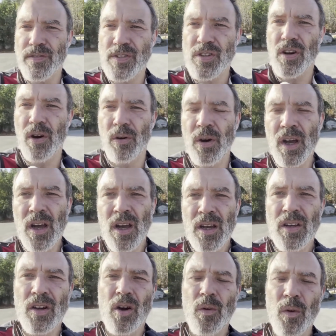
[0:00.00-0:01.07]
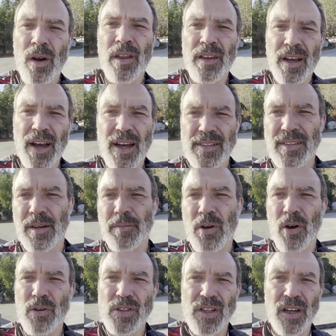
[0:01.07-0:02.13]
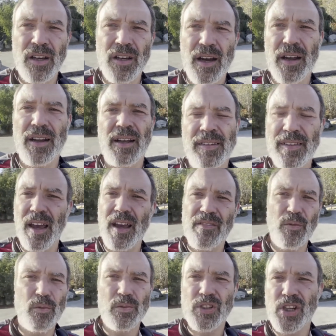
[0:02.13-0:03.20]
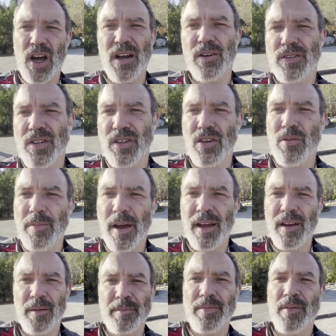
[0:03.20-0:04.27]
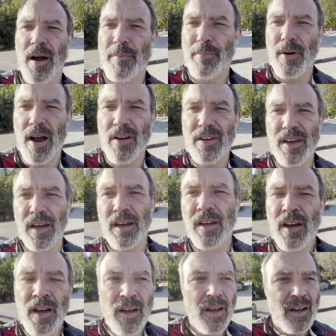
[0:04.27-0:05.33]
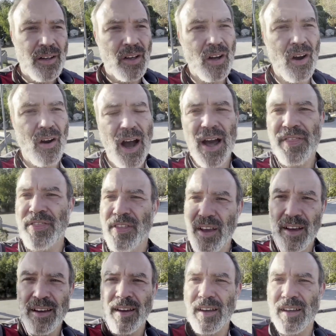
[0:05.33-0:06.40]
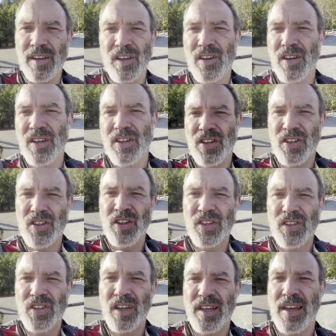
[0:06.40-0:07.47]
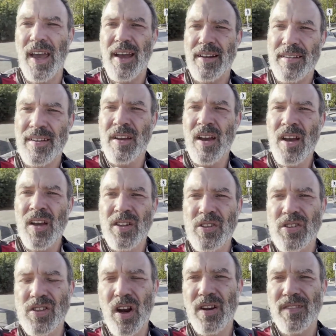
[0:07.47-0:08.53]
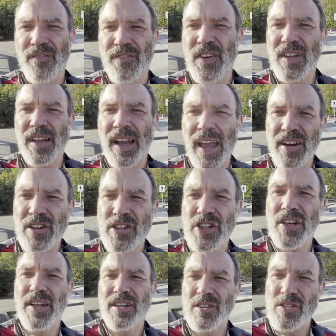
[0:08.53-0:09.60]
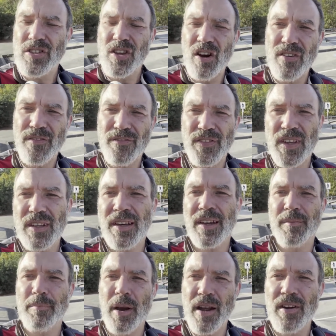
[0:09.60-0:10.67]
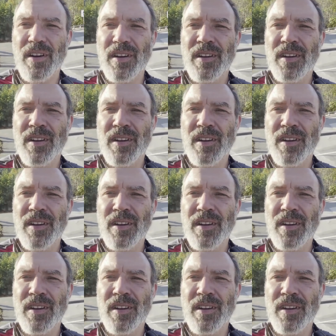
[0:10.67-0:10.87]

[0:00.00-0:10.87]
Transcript: So, you know, one of the guys that I'm coaching, uh, and Dave, shout out to you, man. I'm I'm proud of you. You know, I think you you, you get you start feeling energy and you start feeling better.